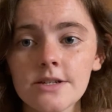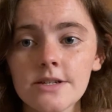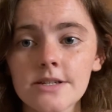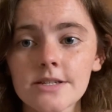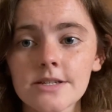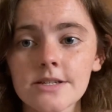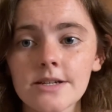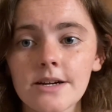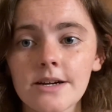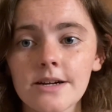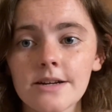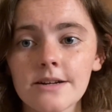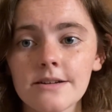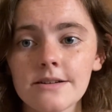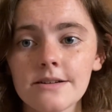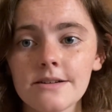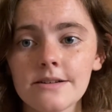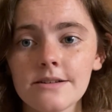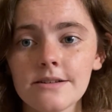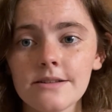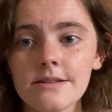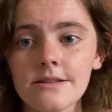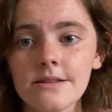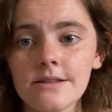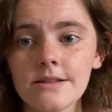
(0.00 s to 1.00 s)
it's got
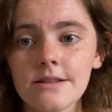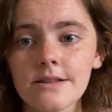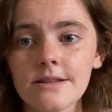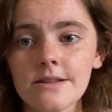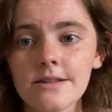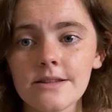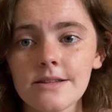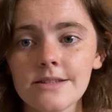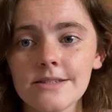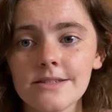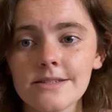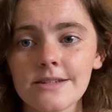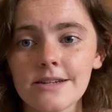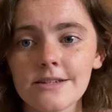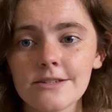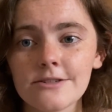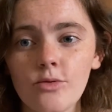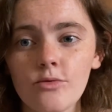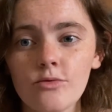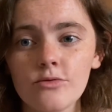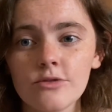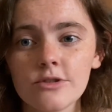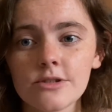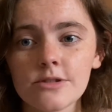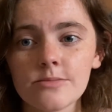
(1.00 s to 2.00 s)
these nice
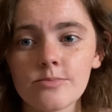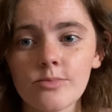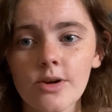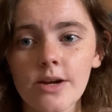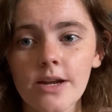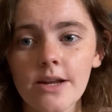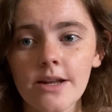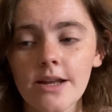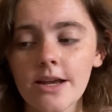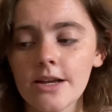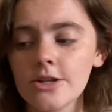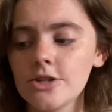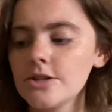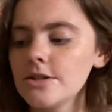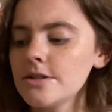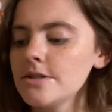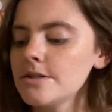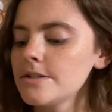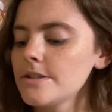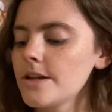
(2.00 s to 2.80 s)
gold sprayed edges.